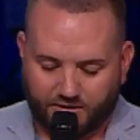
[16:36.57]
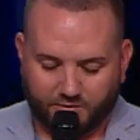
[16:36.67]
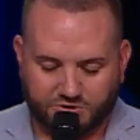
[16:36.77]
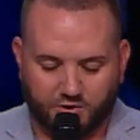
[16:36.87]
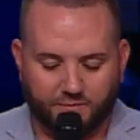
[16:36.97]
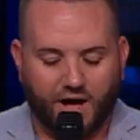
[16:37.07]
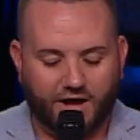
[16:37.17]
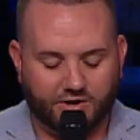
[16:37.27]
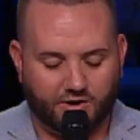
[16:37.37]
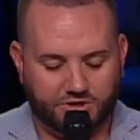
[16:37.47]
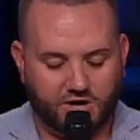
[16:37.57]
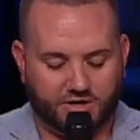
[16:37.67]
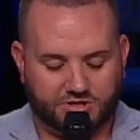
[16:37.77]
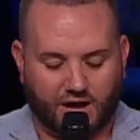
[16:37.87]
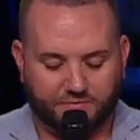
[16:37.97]
It was a reminder in
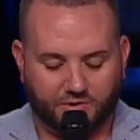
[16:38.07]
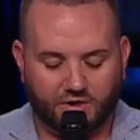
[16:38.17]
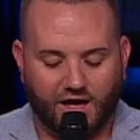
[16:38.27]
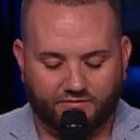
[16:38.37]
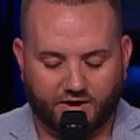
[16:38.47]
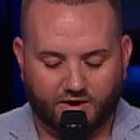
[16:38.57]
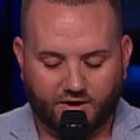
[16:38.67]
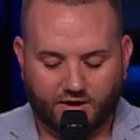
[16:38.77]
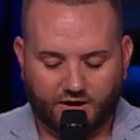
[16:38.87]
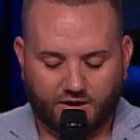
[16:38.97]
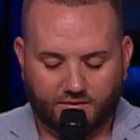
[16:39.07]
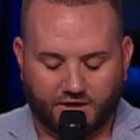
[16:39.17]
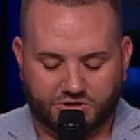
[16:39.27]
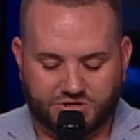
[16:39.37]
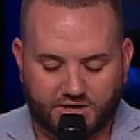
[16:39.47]
John chapter 11
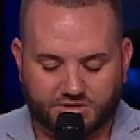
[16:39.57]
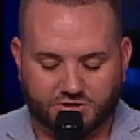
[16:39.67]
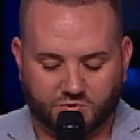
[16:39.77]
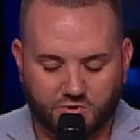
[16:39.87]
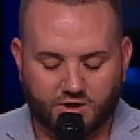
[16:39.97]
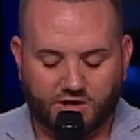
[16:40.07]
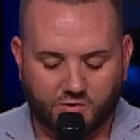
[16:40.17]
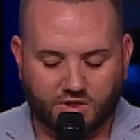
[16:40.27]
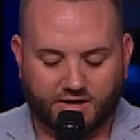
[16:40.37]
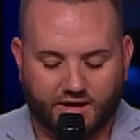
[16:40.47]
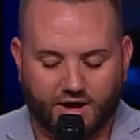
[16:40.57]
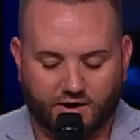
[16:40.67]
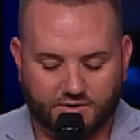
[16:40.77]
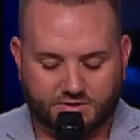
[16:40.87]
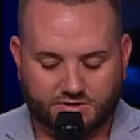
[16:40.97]
that Jesus really, really
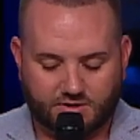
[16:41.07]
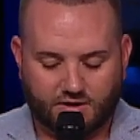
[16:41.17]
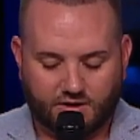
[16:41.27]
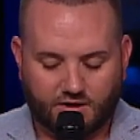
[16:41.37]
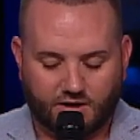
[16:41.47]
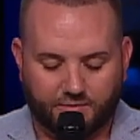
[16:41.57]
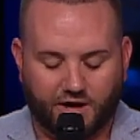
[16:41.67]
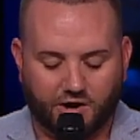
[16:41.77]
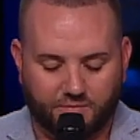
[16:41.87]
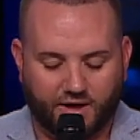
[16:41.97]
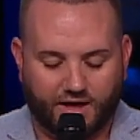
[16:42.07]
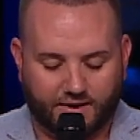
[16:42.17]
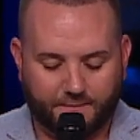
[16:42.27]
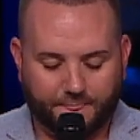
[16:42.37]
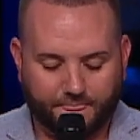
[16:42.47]
cares about our pain.